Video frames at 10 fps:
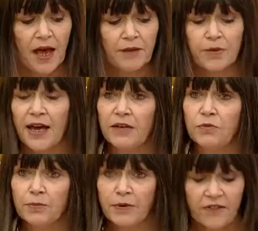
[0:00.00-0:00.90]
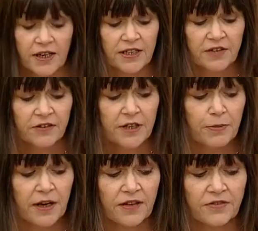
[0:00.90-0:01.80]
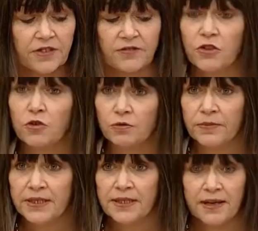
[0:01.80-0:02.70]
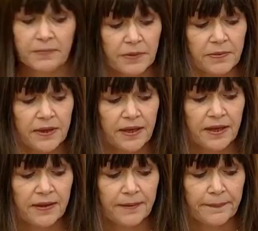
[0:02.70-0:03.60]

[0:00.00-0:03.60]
and Brian will provide a free breakfast for the homeless and people in need.